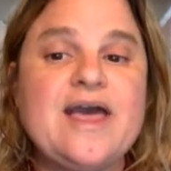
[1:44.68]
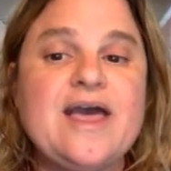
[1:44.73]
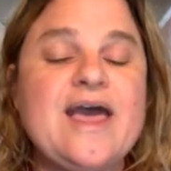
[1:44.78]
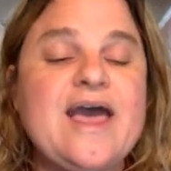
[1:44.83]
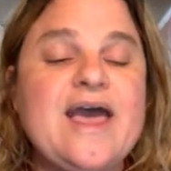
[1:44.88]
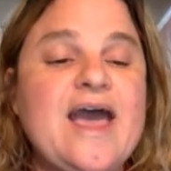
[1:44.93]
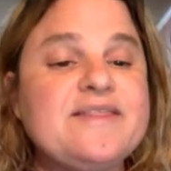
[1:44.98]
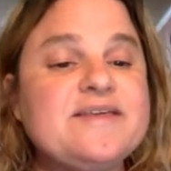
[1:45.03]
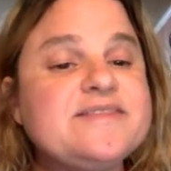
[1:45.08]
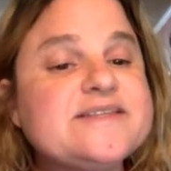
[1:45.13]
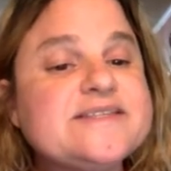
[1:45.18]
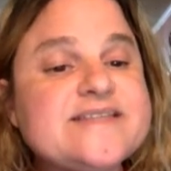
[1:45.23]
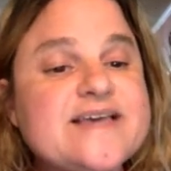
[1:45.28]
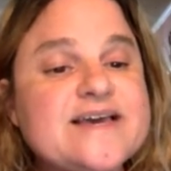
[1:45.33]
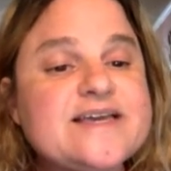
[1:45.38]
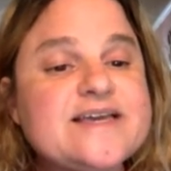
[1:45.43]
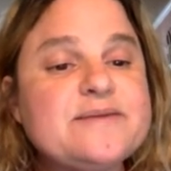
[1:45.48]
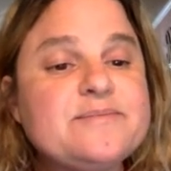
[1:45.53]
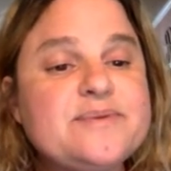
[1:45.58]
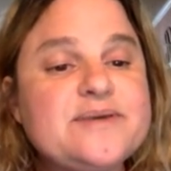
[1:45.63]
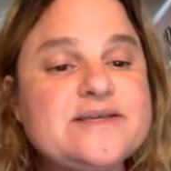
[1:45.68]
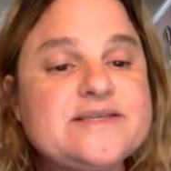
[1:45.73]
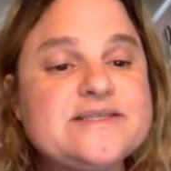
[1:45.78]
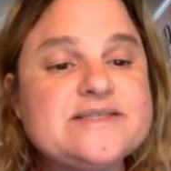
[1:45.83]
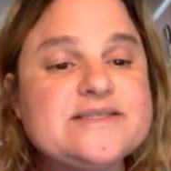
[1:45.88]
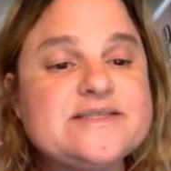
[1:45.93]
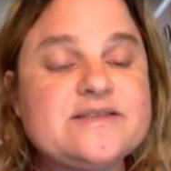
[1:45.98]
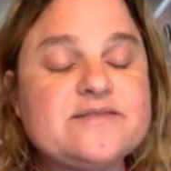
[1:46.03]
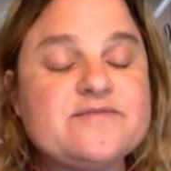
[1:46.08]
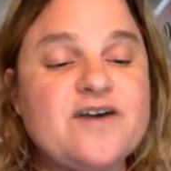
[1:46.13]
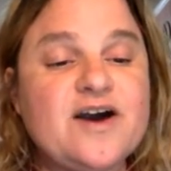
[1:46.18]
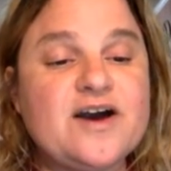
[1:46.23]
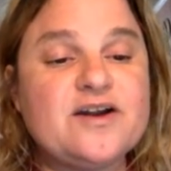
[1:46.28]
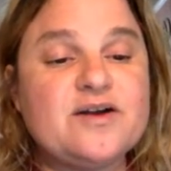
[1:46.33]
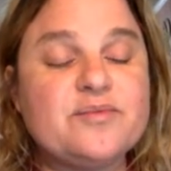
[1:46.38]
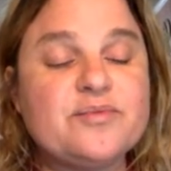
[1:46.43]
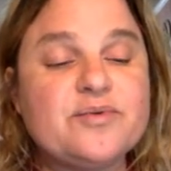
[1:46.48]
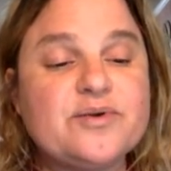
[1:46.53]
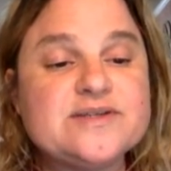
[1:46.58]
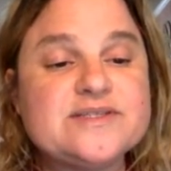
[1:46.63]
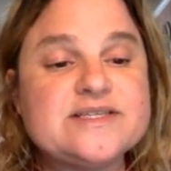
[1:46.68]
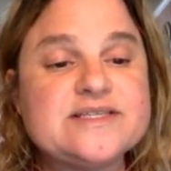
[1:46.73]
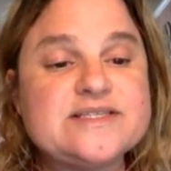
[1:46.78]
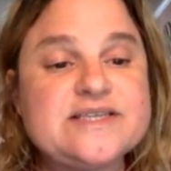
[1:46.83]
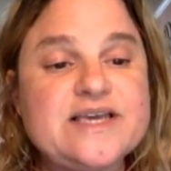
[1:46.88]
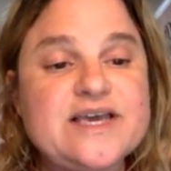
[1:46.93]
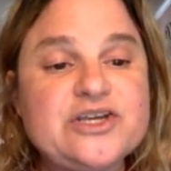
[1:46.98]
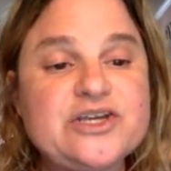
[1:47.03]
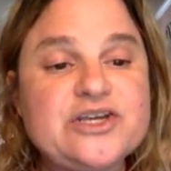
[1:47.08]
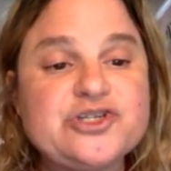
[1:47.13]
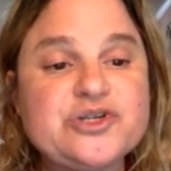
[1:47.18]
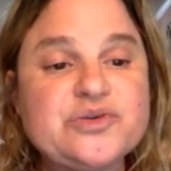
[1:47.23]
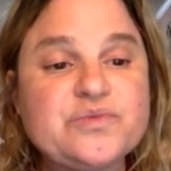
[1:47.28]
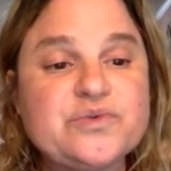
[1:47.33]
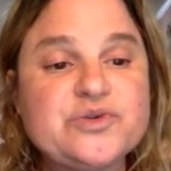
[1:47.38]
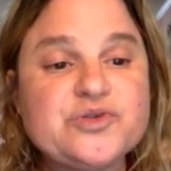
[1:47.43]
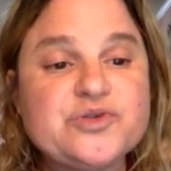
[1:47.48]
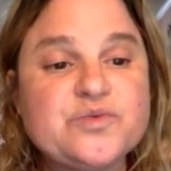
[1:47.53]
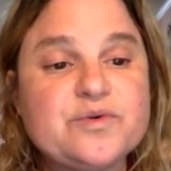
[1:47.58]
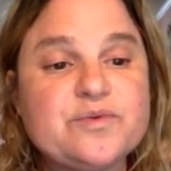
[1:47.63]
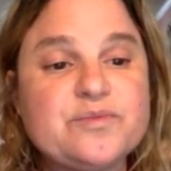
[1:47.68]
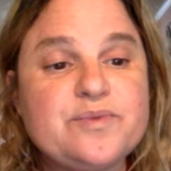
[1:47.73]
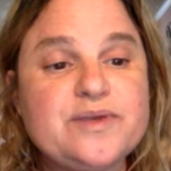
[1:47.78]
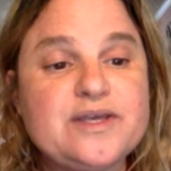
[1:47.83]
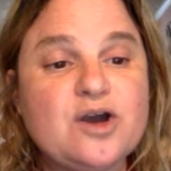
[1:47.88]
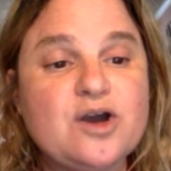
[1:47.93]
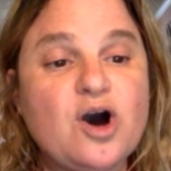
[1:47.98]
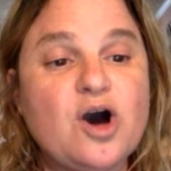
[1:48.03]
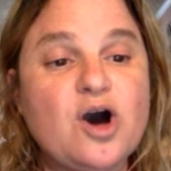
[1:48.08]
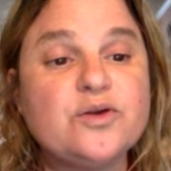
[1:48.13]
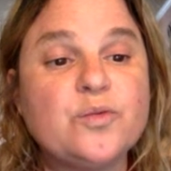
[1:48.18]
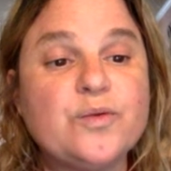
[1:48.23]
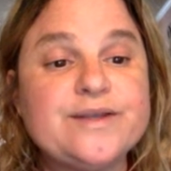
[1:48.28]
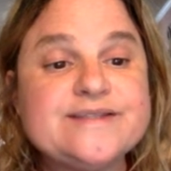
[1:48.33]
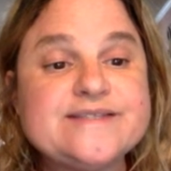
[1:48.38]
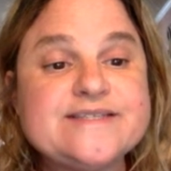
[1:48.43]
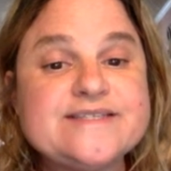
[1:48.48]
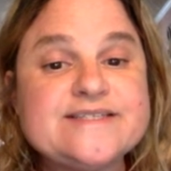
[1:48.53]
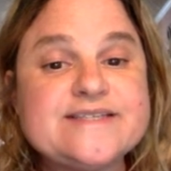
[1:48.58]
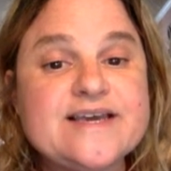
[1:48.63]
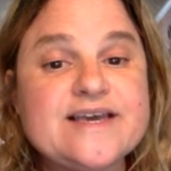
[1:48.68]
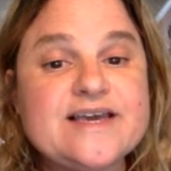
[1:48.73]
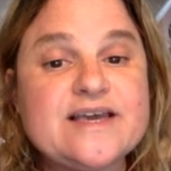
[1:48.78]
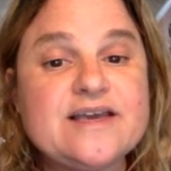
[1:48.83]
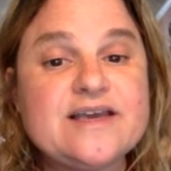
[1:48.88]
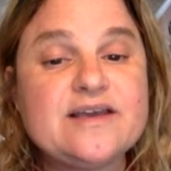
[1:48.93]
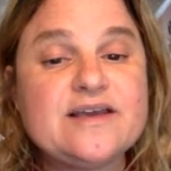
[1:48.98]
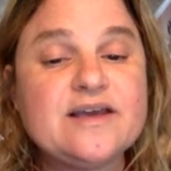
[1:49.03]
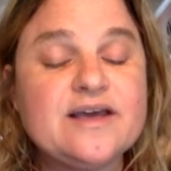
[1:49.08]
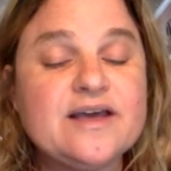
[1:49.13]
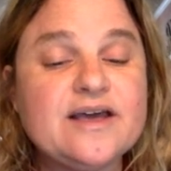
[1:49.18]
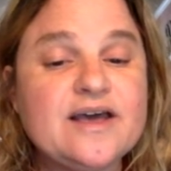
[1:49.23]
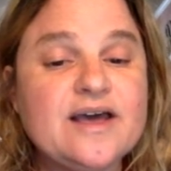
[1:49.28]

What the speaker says: And then the second piece is the final presentation, which will be on Wednesday.